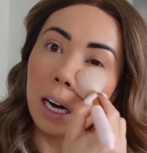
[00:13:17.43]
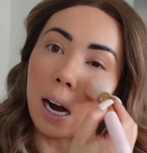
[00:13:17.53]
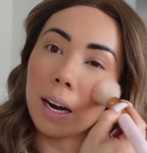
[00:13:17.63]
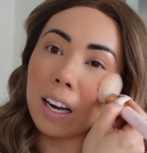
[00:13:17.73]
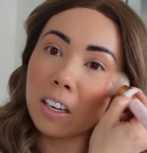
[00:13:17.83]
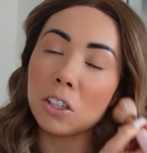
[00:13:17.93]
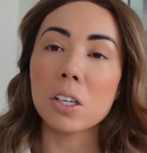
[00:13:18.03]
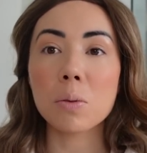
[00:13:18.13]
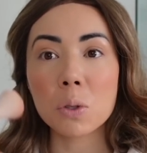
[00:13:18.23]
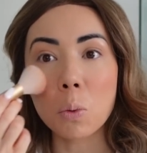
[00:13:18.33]
I
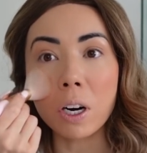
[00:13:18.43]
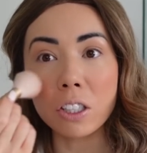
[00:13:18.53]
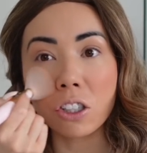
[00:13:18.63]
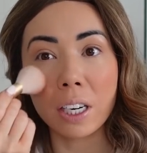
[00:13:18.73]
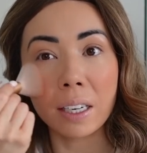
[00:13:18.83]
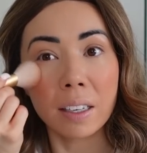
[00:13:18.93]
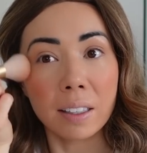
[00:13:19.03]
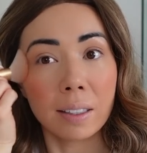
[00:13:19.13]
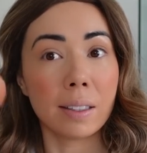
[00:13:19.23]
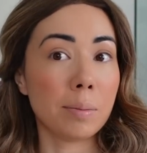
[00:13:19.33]
actually was watching
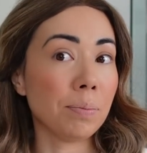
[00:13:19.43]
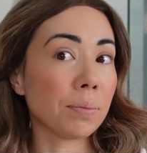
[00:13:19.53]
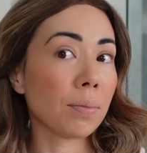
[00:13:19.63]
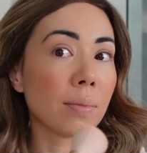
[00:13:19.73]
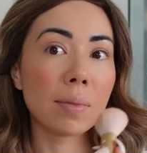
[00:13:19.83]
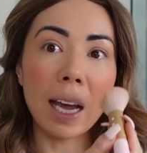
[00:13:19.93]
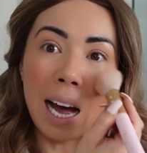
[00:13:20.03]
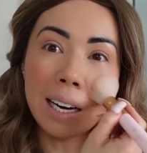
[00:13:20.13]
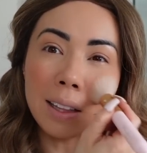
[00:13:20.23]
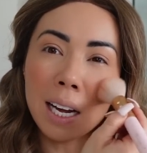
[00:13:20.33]

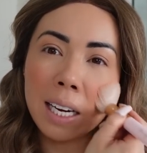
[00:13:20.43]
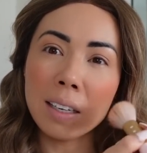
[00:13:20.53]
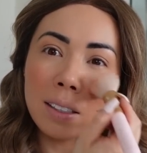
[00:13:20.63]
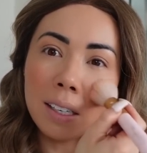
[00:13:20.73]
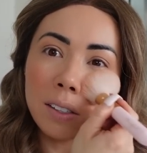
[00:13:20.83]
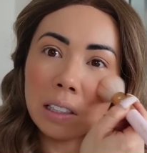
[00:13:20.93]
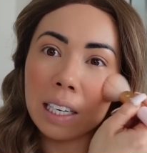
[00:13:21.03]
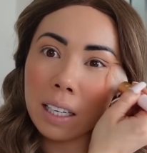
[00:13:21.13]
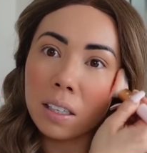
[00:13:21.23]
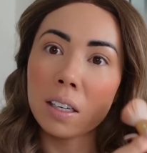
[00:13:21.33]
Adeline
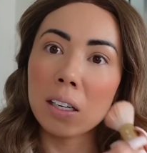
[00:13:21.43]
yesterday.